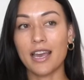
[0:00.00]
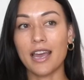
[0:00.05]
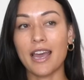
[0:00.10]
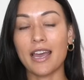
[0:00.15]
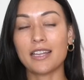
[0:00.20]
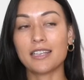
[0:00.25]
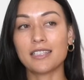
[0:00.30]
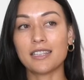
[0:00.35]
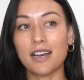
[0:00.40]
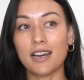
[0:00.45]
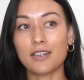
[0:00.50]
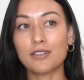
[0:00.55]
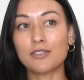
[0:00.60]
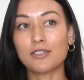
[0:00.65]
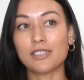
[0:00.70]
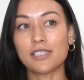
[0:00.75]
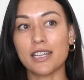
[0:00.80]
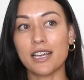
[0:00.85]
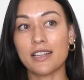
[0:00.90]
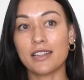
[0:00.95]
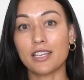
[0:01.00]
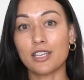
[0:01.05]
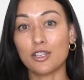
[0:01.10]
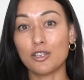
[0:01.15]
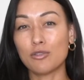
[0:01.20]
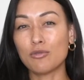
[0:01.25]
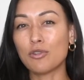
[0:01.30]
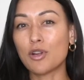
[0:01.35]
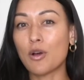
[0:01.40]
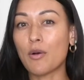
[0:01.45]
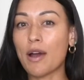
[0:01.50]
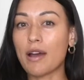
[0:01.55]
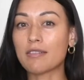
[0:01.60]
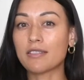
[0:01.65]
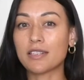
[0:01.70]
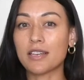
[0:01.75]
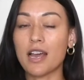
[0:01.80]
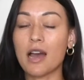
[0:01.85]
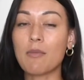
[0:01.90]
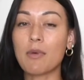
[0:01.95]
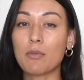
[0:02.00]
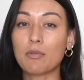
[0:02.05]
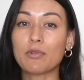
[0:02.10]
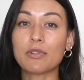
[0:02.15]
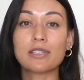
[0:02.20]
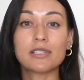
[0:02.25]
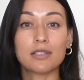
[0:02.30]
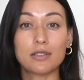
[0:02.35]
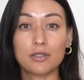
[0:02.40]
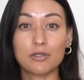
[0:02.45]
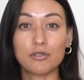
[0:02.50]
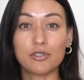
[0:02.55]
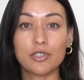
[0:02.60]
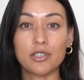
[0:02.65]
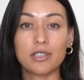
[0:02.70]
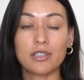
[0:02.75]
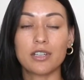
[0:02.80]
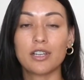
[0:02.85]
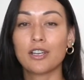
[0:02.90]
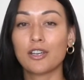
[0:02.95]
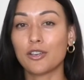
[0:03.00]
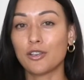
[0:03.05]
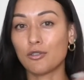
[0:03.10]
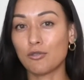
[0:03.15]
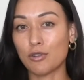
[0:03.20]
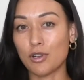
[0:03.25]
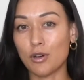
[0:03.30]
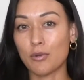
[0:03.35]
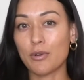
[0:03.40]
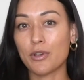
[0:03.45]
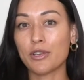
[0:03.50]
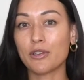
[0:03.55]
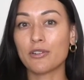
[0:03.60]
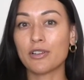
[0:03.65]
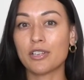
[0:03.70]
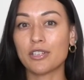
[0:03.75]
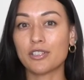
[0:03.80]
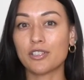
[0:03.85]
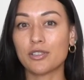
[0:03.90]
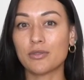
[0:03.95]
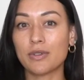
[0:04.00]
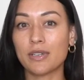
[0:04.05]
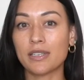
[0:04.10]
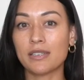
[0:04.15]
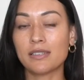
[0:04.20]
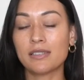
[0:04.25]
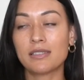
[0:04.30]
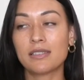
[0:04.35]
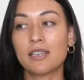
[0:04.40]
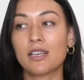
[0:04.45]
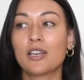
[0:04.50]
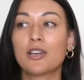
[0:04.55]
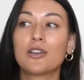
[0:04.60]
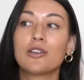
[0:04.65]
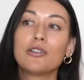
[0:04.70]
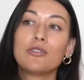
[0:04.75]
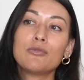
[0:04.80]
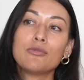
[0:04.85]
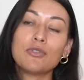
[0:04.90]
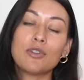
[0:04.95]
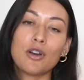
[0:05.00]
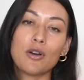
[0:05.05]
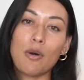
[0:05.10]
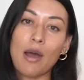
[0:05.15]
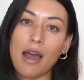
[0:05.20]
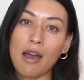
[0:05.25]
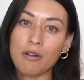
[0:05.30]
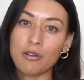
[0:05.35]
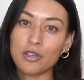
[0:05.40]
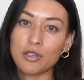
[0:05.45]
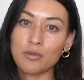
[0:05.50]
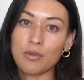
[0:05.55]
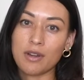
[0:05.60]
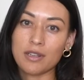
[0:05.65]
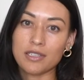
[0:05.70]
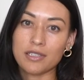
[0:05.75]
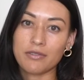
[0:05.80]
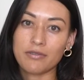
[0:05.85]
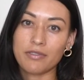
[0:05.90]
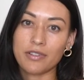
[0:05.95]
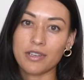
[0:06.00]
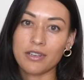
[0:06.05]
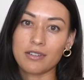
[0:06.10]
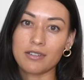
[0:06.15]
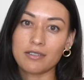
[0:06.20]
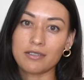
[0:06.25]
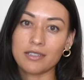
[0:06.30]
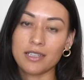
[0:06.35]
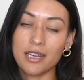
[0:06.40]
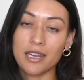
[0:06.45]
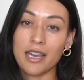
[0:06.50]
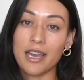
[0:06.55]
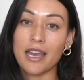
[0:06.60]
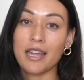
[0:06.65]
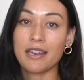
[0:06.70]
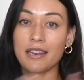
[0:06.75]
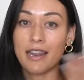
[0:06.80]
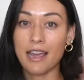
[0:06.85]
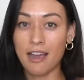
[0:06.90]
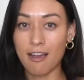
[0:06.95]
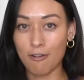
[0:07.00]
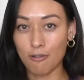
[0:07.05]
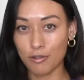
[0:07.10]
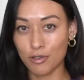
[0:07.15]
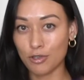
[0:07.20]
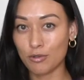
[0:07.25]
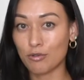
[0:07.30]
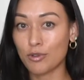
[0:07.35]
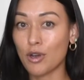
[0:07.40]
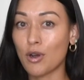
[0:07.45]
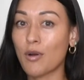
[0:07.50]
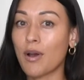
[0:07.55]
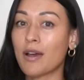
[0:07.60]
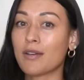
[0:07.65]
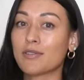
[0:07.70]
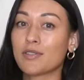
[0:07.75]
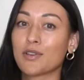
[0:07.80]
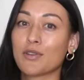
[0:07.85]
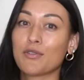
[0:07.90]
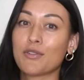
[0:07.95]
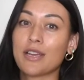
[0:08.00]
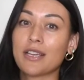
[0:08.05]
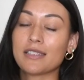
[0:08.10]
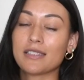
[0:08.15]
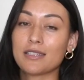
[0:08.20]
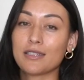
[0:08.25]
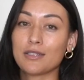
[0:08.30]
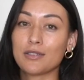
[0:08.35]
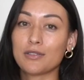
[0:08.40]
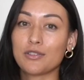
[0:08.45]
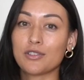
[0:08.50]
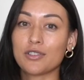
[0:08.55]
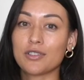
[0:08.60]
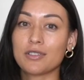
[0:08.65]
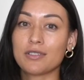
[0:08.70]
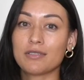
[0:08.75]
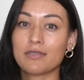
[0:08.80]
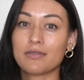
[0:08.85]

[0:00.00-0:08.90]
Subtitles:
and understand that you know how to come up with solution. You know what your issue is. You know how you want to feel, and now you know how to create solution.